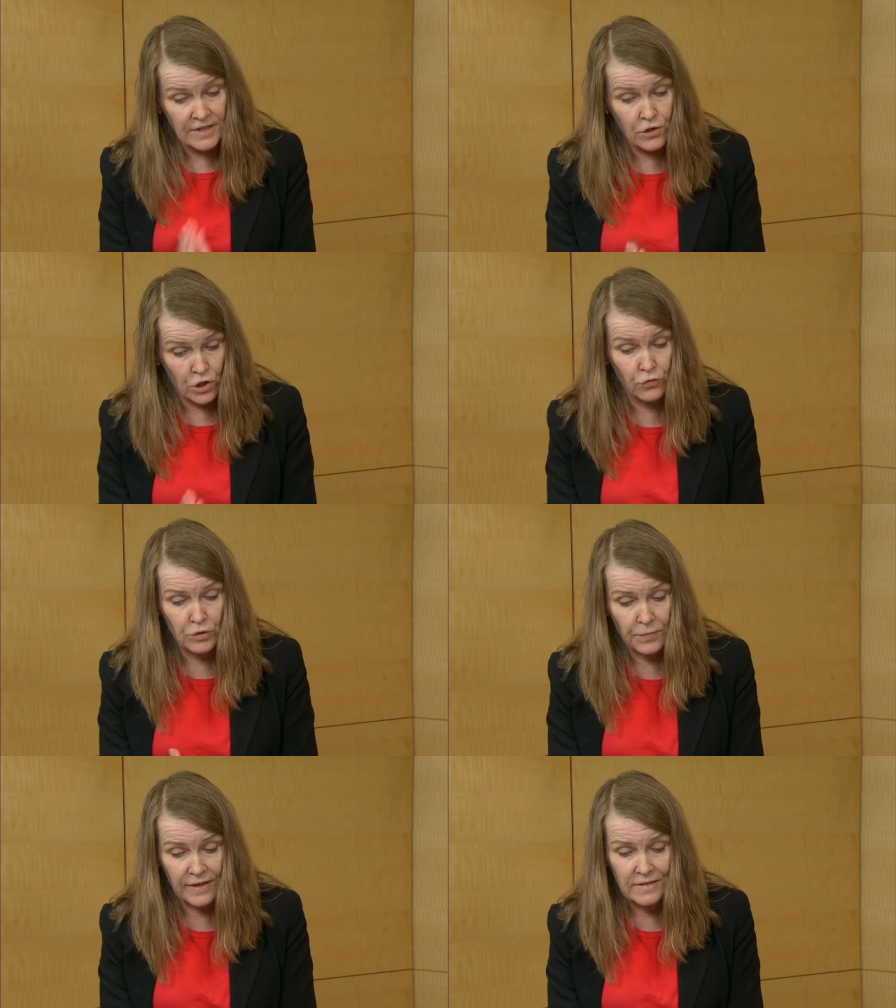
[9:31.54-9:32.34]
showed
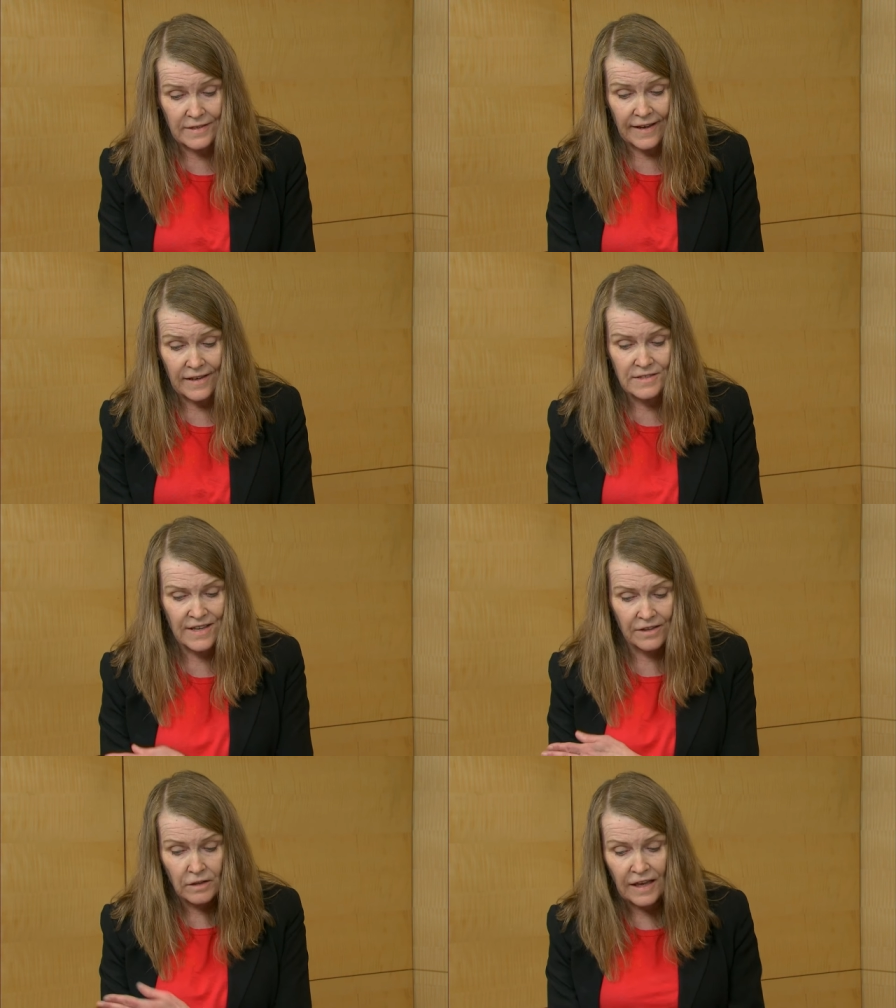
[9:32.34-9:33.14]
the biggest gains
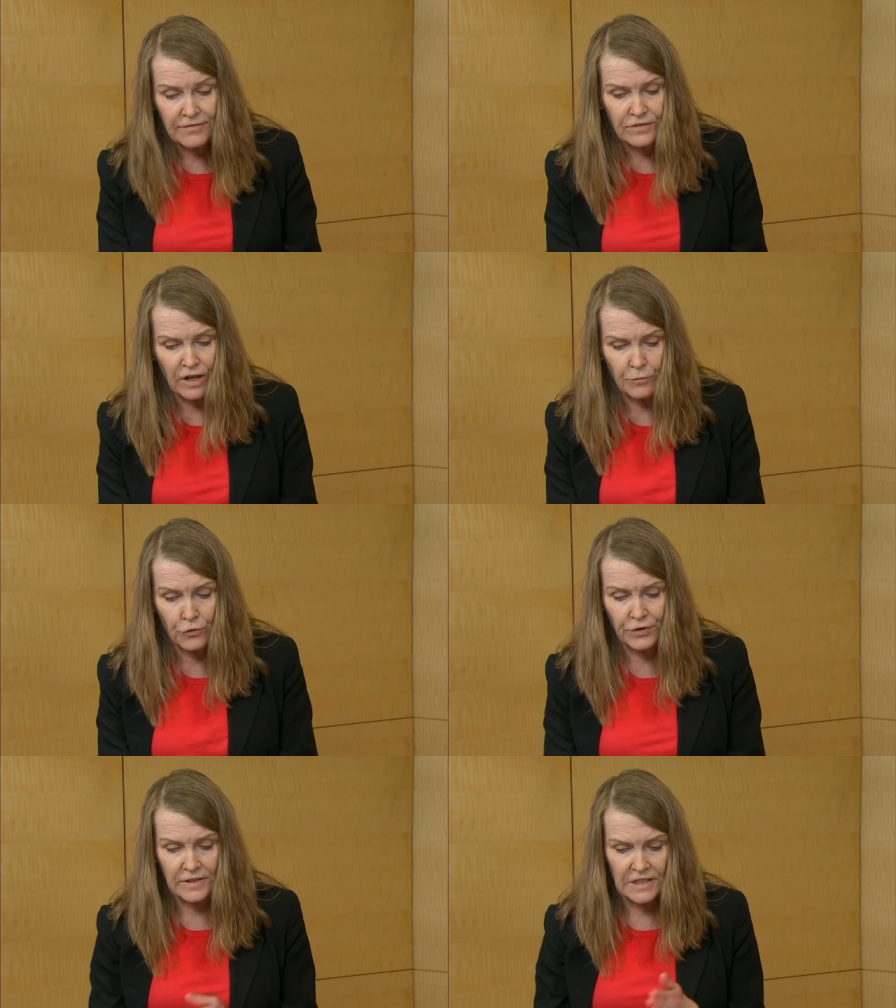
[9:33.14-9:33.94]
in lifetime
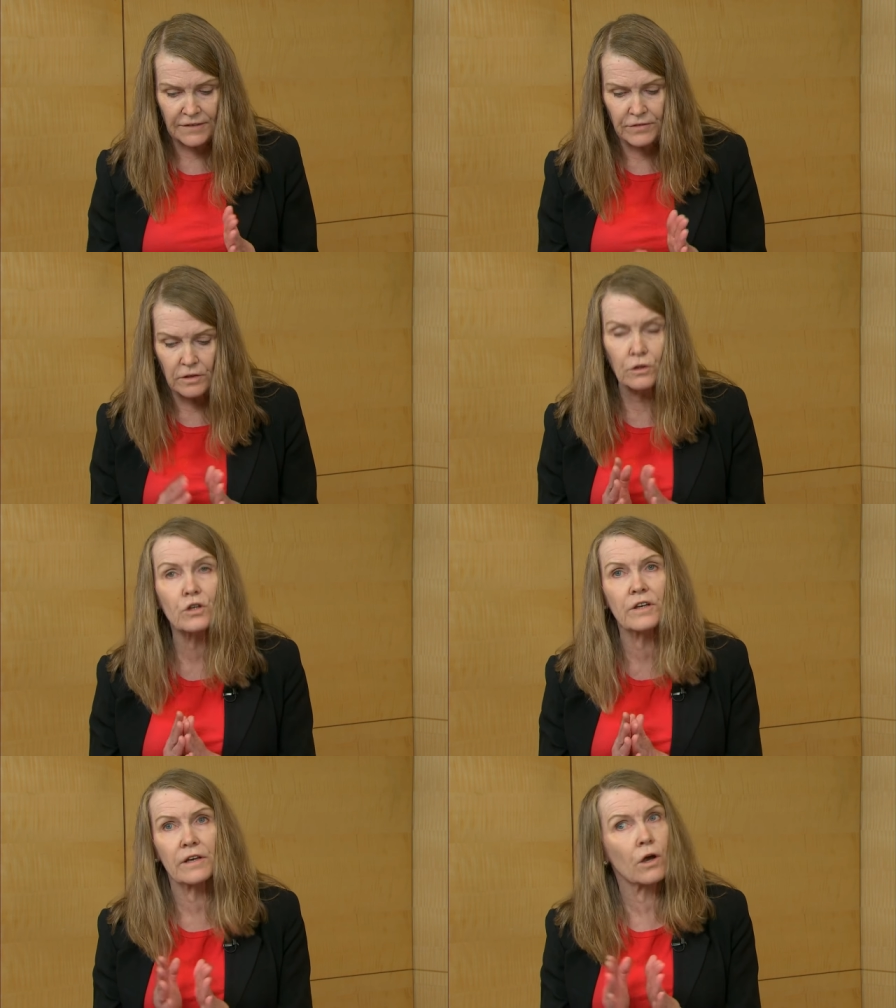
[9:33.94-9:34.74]
earnings, even
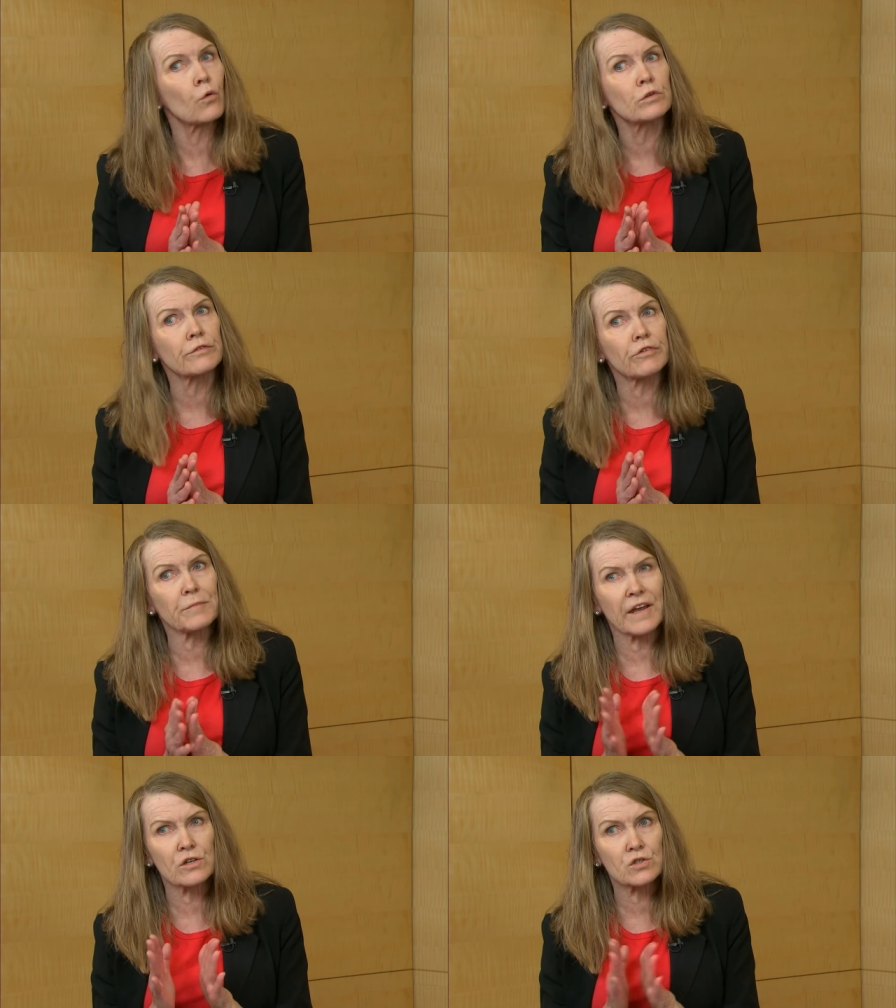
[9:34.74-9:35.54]
looking only from
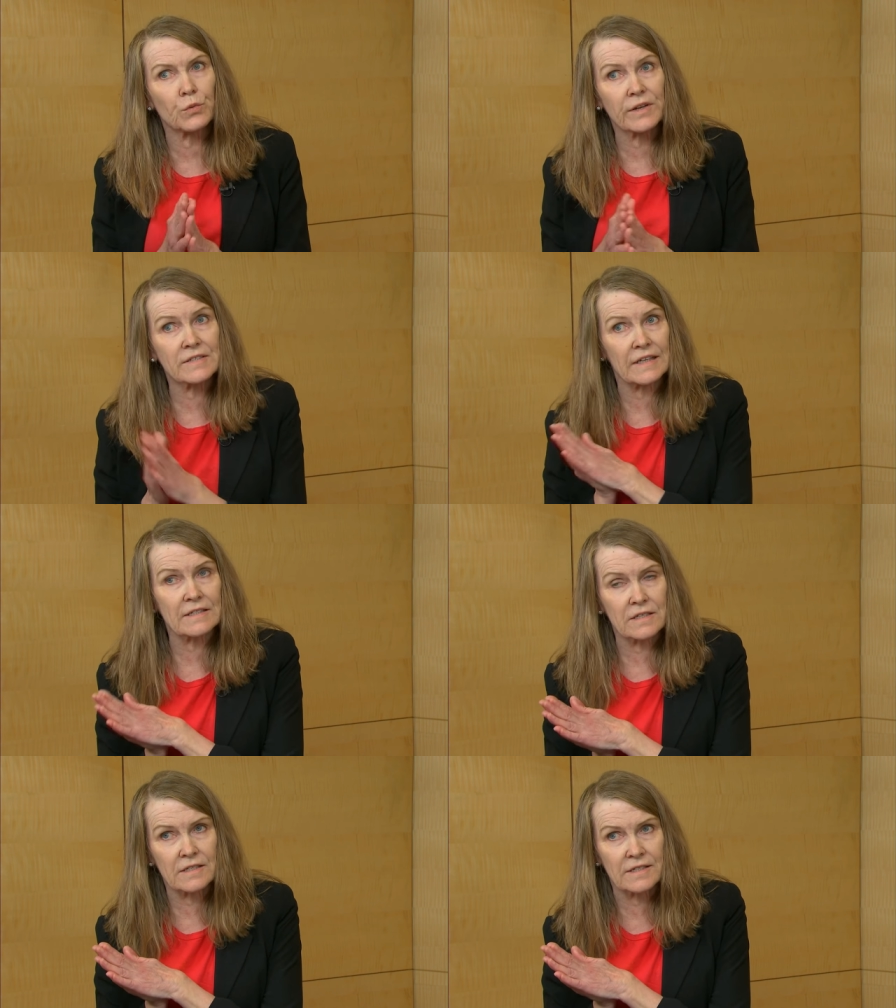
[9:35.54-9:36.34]
age
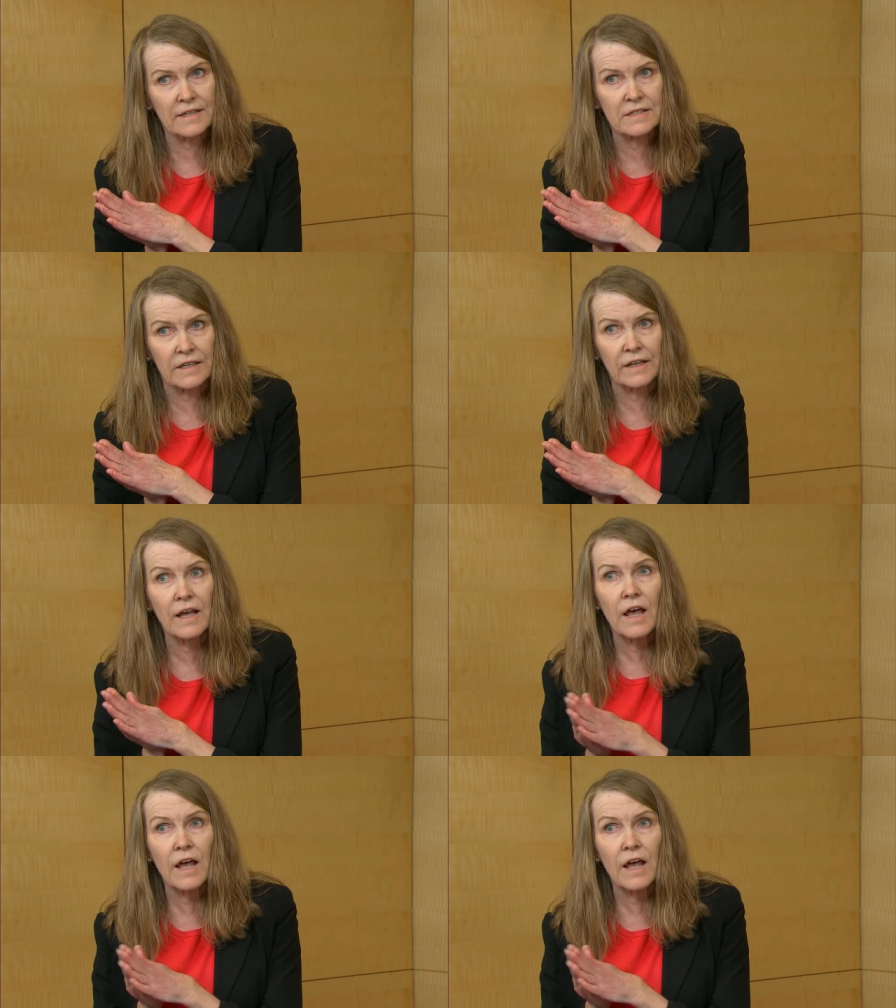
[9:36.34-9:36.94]
26 to 60,